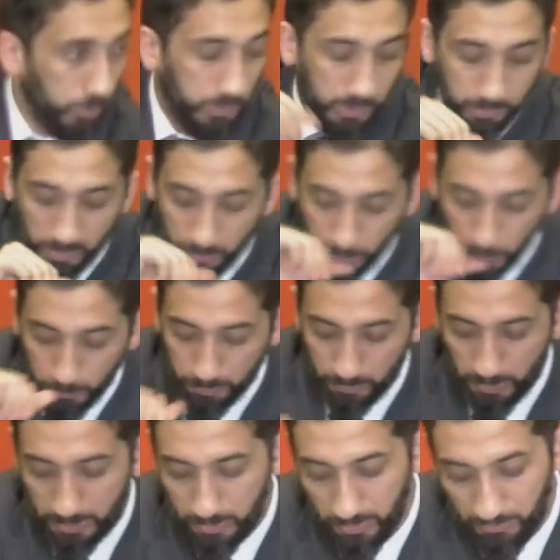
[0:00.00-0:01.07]
who's the mazloom,
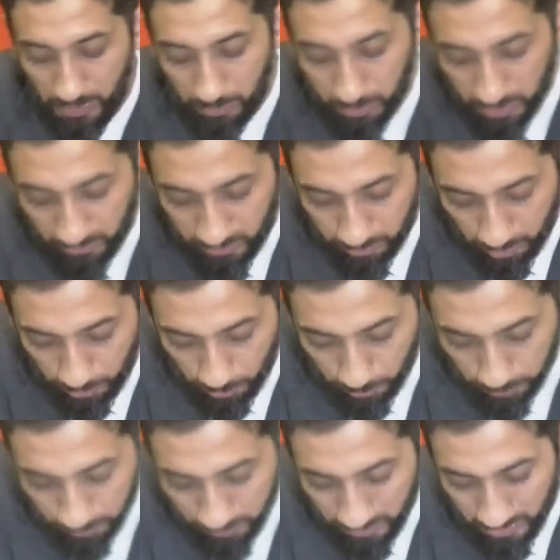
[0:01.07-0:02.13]
right? The family of the
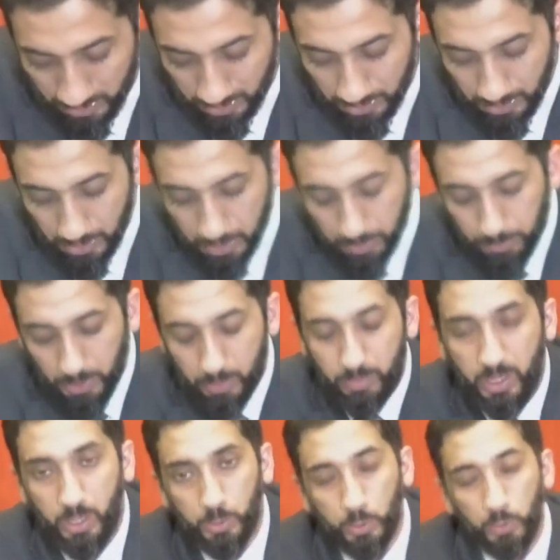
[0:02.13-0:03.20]
mazloom. Bil
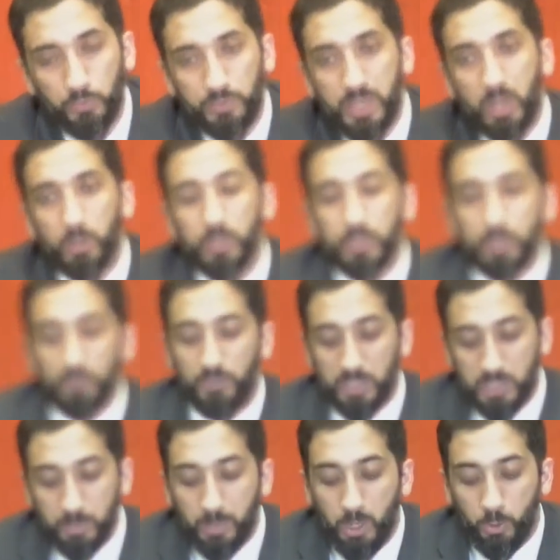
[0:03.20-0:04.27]
ma'roof. Now,
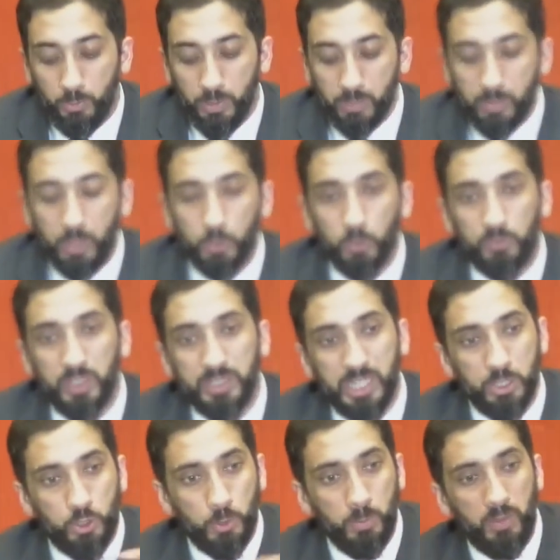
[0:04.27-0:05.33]
fattiba'un bil ma'roof, then
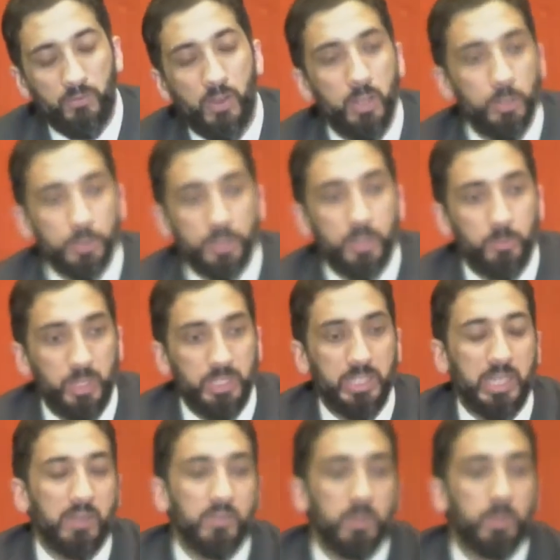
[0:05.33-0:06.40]
that should be followed in a way
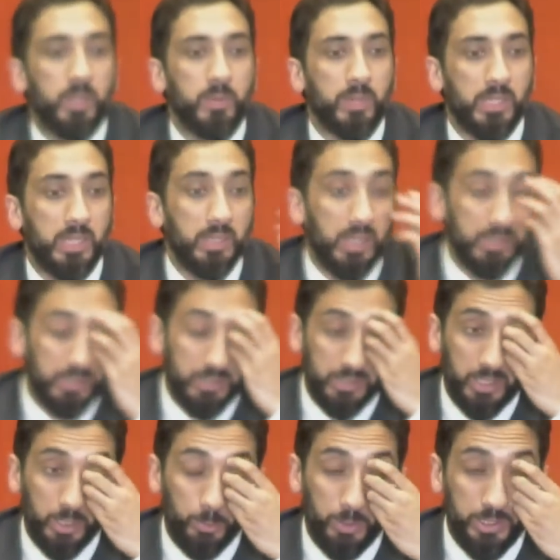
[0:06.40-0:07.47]
that everybody recognizes.
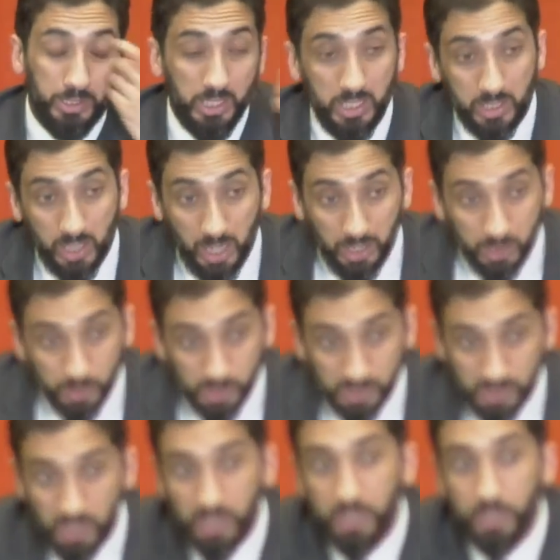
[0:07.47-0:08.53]
In other words, the entire
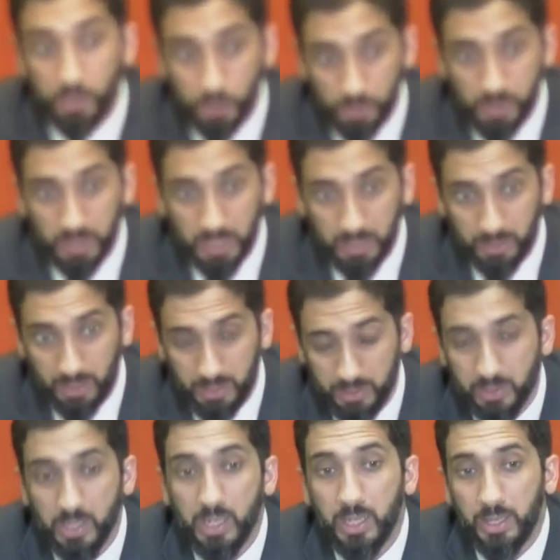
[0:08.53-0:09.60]
society should
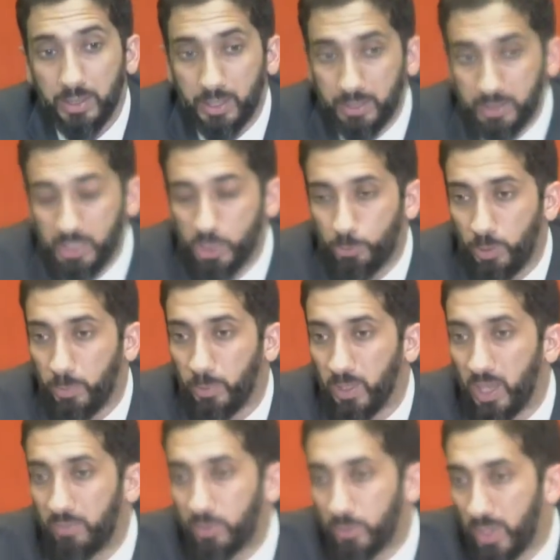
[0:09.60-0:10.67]
recognize that these people
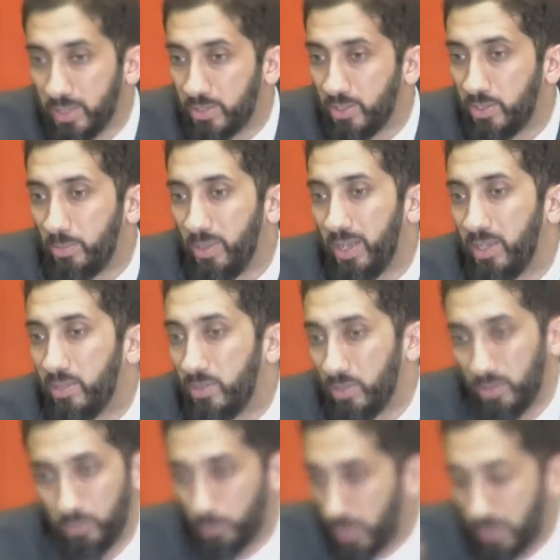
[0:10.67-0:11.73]
have a right to demand
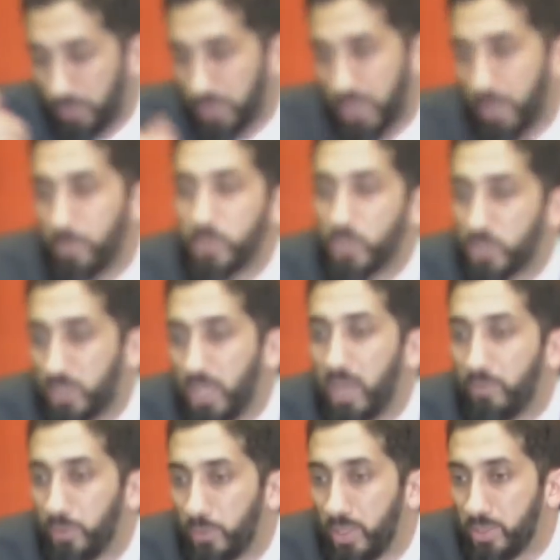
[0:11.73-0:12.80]
whatever damages they
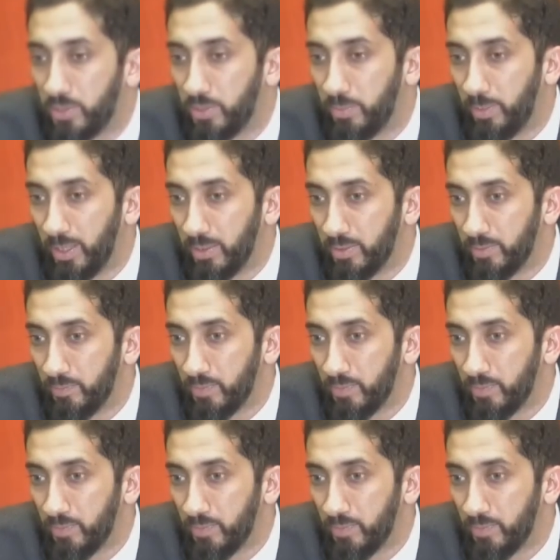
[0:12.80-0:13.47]
have the right to demand.